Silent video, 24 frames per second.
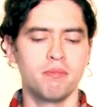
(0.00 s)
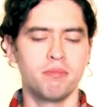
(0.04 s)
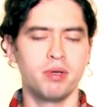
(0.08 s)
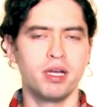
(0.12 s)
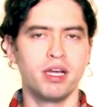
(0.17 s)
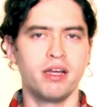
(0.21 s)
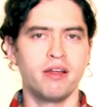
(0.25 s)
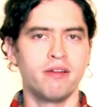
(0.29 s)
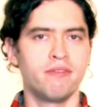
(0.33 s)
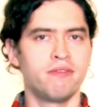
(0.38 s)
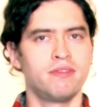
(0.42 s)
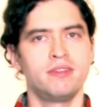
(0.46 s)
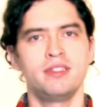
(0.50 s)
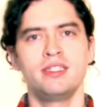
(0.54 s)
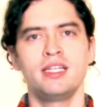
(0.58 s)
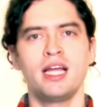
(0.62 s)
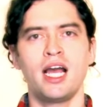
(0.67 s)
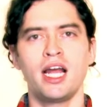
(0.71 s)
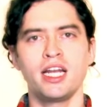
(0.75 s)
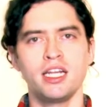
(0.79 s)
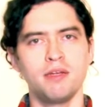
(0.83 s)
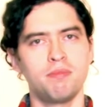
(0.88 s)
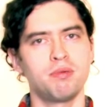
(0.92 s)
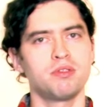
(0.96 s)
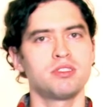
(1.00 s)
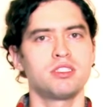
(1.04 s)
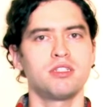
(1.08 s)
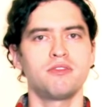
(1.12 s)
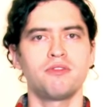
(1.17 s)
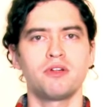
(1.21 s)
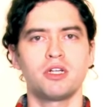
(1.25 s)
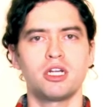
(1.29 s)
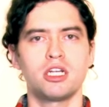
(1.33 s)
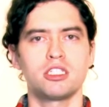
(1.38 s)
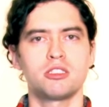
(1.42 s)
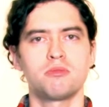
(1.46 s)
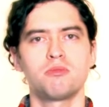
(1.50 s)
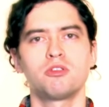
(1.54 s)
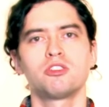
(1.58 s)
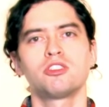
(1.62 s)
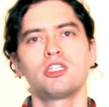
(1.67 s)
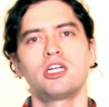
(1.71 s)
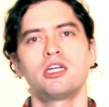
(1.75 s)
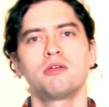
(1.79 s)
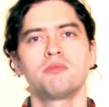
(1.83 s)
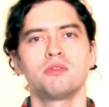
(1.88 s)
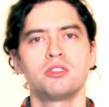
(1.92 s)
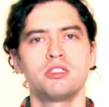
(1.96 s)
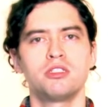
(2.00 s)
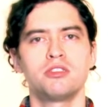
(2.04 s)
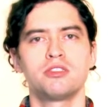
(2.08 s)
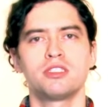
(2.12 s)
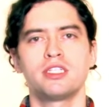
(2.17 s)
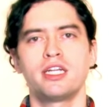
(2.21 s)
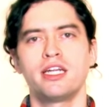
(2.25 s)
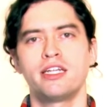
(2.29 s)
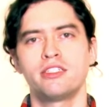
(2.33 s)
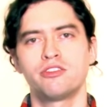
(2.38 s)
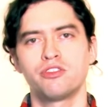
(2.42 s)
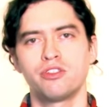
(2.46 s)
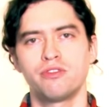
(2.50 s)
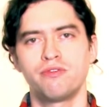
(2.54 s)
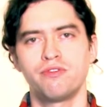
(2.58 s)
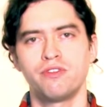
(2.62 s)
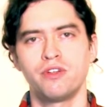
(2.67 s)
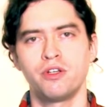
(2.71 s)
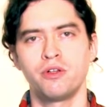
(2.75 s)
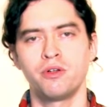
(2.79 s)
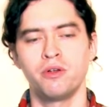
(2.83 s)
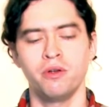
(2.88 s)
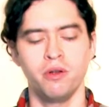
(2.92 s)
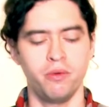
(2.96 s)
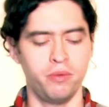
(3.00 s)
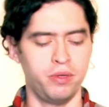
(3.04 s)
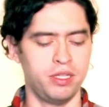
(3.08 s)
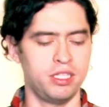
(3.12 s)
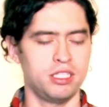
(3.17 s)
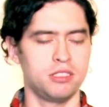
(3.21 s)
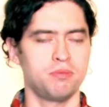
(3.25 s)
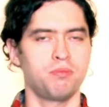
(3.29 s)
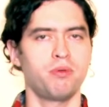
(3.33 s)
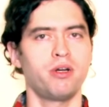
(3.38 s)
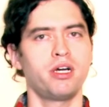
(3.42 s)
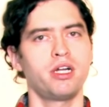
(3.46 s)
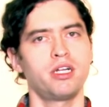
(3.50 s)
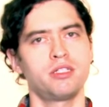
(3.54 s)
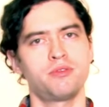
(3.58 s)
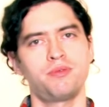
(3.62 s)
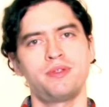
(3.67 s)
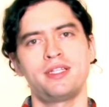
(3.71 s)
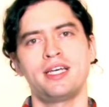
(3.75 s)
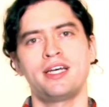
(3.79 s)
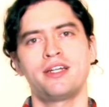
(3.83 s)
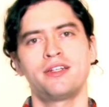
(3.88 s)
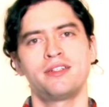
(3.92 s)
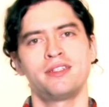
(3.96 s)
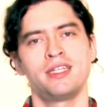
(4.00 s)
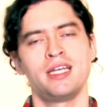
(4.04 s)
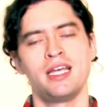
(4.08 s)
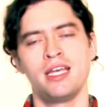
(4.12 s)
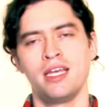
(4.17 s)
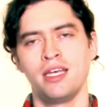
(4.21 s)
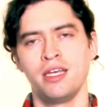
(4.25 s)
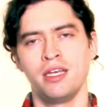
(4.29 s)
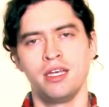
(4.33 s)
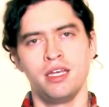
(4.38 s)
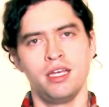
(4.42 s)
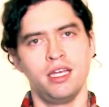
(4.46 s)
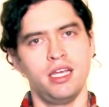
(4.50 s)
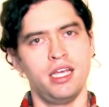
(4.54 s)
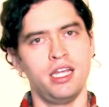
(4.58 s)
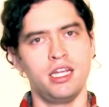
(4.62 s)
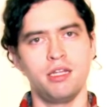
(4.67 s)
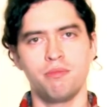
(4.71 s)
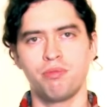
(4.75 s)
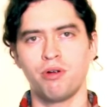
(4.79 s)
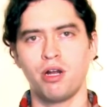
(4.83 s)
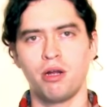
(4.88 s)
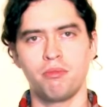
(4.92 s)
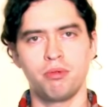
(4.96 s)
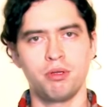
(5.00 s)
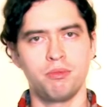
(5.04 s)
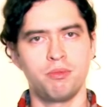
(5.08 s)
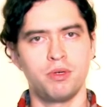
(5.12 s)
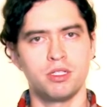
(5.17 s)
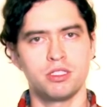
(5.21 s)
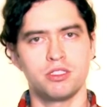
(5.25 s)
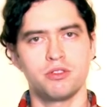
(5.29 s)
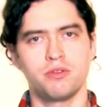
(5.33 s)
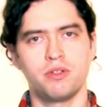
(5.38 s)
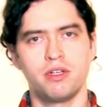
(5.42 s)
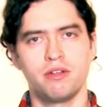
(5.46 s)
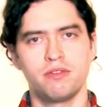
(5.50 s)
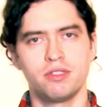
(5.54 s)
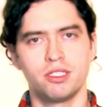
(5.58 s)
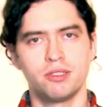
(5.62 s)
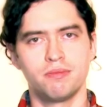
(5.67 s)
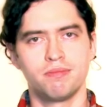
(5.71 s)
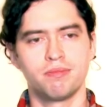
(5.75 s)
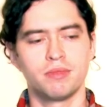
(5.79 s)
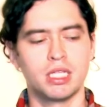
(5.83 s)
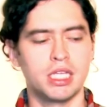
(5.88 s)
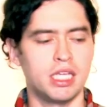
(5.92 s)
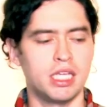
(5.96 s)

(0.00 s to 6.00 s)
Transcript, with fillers: But 90% of our customers are able to use an Android phone with this product without any problem whatsoever.